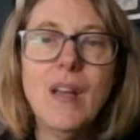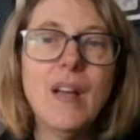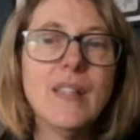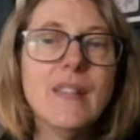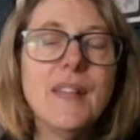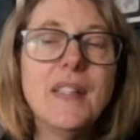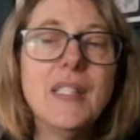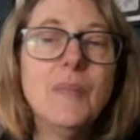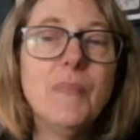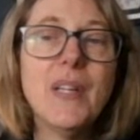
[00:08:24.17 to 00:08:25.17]
A
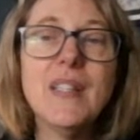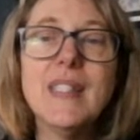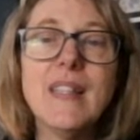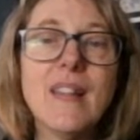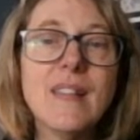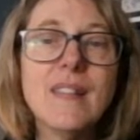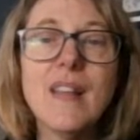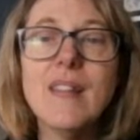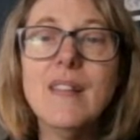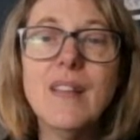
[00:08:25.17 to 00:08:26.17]
sudden buzz in the
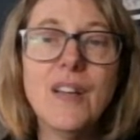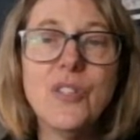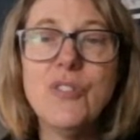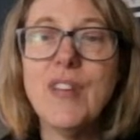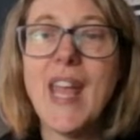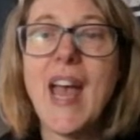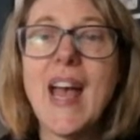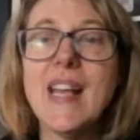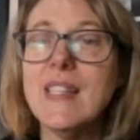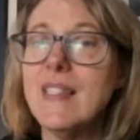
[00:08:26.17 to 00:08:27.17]
southern country
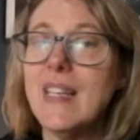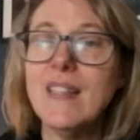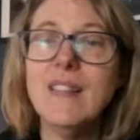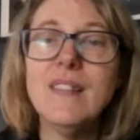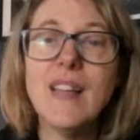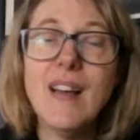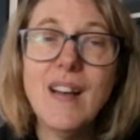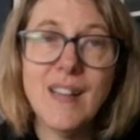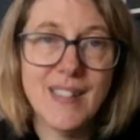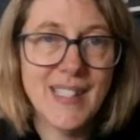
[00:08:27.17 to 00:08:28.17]
air signalled a
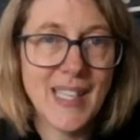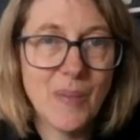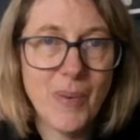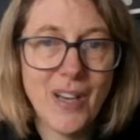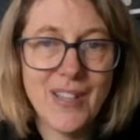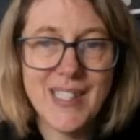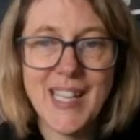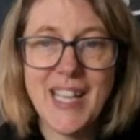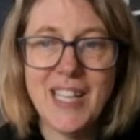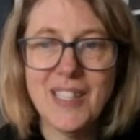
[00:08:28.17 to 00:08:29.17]
hunting party.